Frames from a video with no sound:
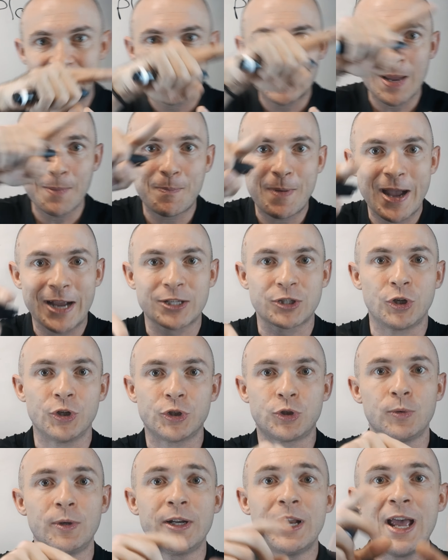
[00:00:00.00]
setbacks
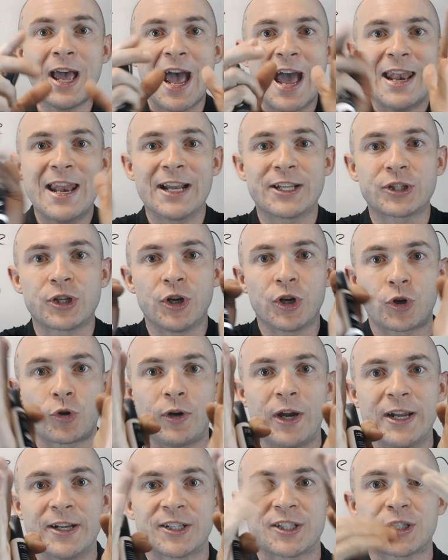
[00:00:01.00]
onto it, and that's going to
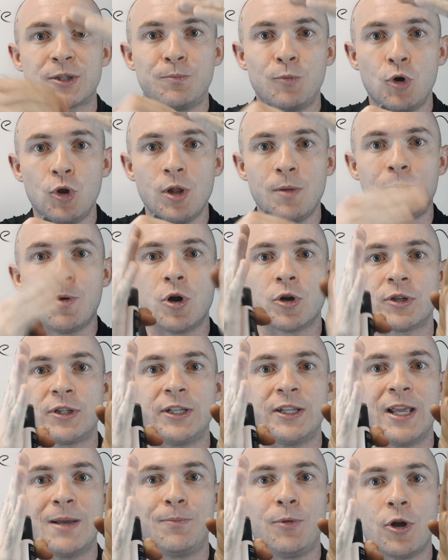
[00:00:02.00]
create a smaller box
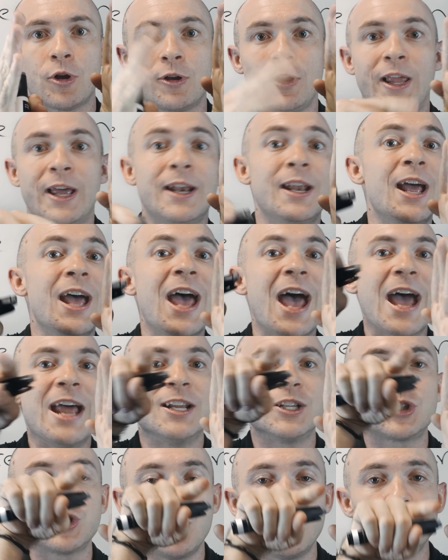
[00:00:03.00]
in their block of land. And
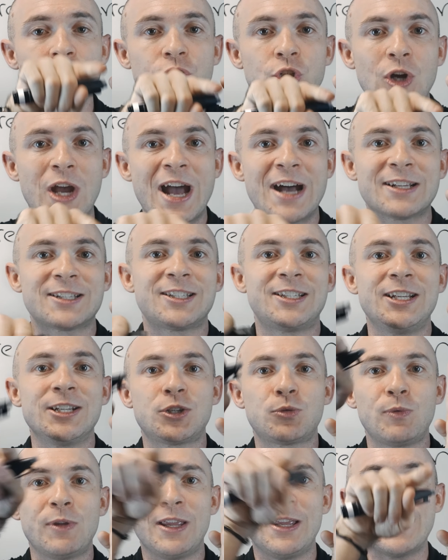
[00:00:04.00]
as long as your house
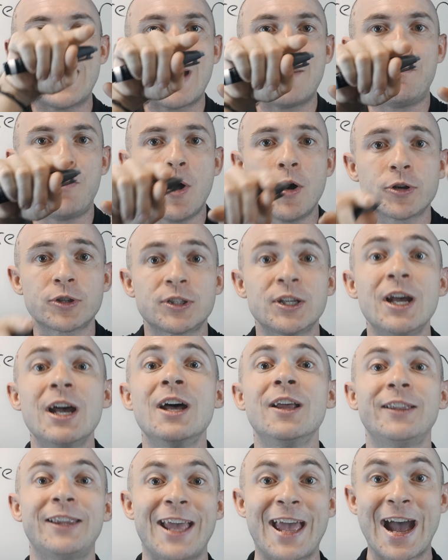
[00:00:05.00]
sits within that box,
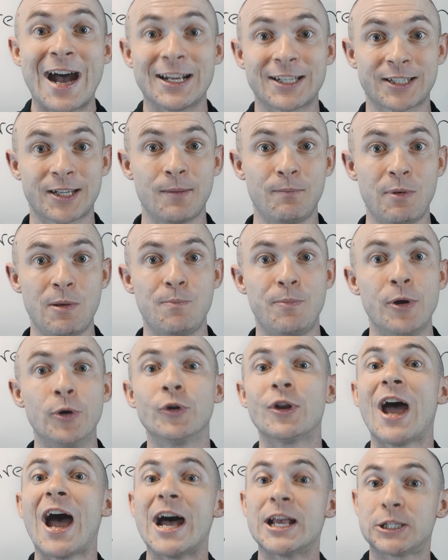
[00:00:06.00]
the house can be
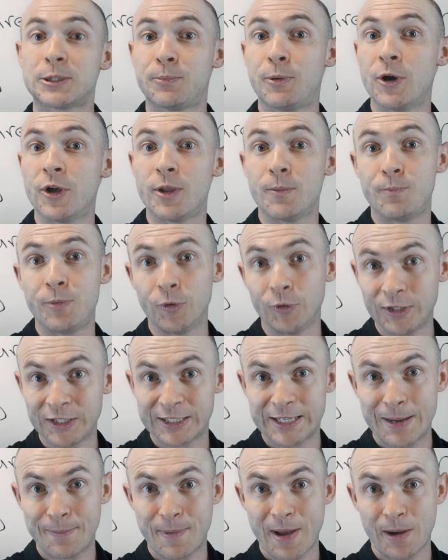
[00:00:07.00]
built as per the building
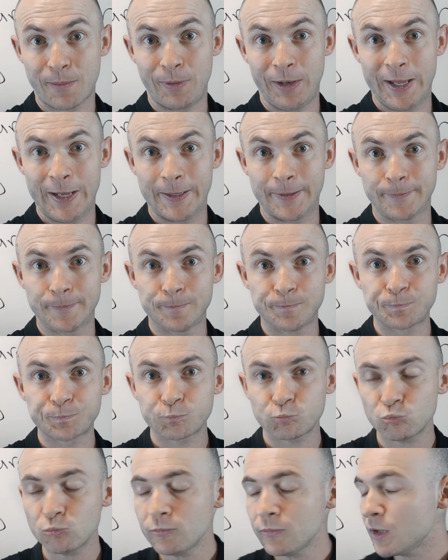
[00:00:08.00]
setback plan.
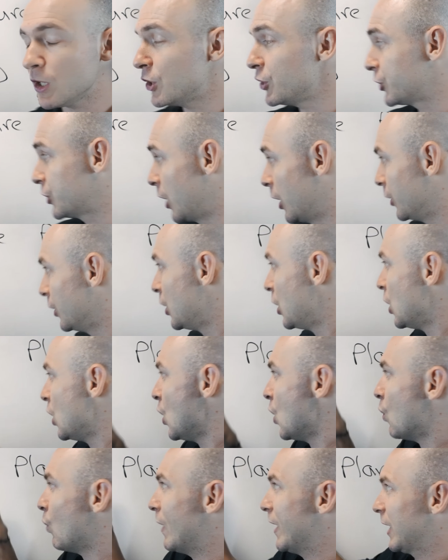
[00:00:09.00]
So
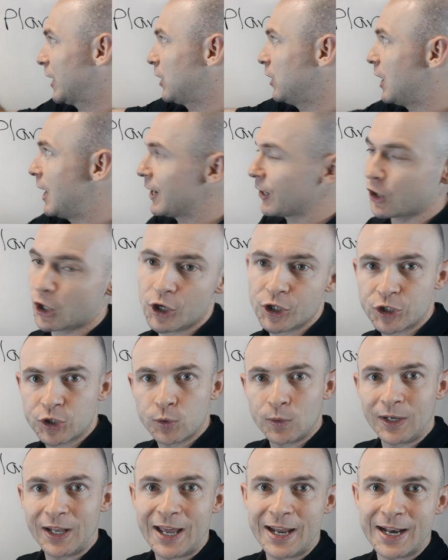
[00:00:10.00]
when a client goes
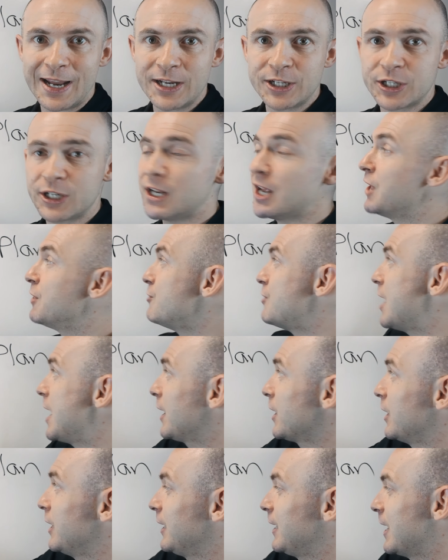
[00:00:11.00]
to a land agent, they're
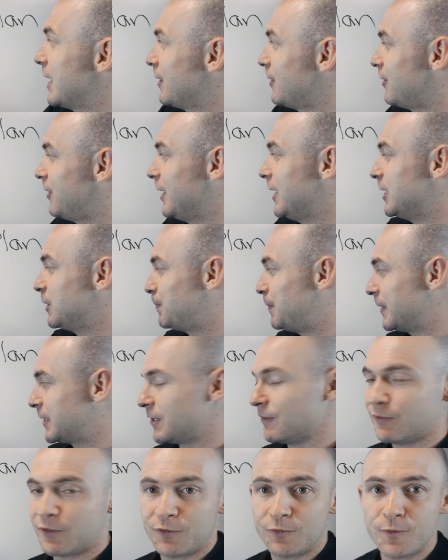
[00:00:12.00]
going to get these
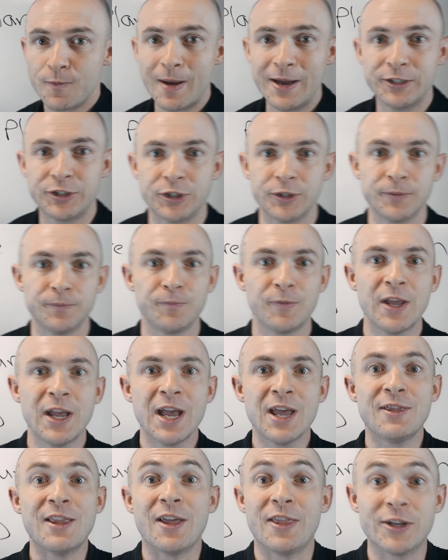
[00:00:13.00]
bits of information.
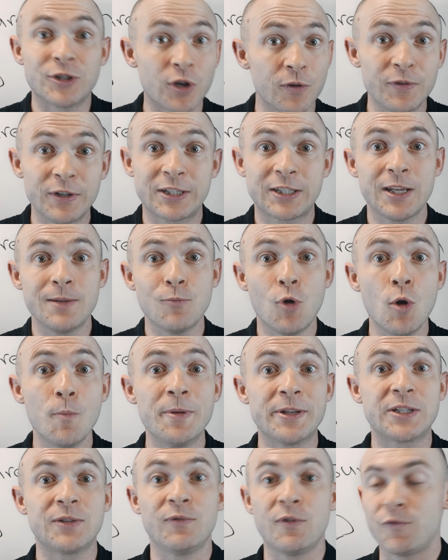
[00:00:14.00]
Now, there's obviously more
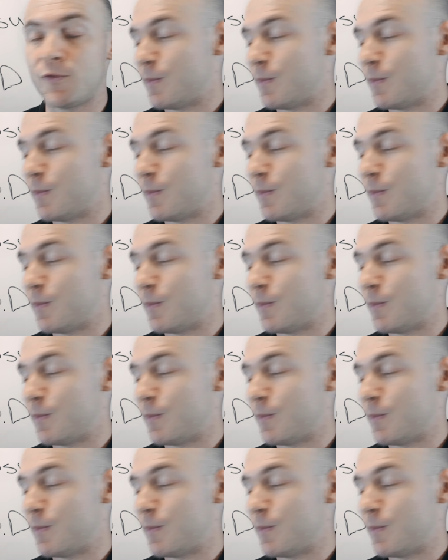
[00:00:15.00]
bits of